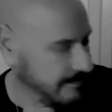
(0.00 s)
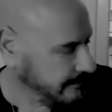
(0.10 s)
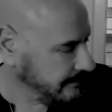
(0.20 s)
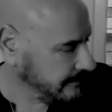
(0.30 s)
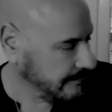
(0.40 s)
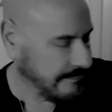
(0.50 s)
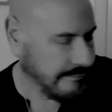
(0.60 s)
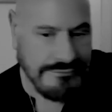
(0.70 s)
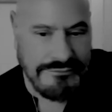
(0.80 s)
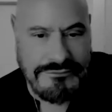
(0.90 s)
the world
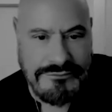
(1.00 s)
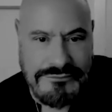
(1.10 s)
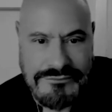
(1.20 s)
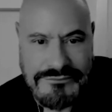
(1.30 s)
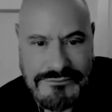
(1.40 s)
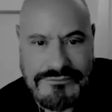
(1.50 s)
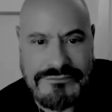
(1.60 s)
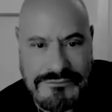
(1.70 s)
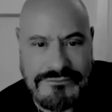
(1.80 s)
has changed.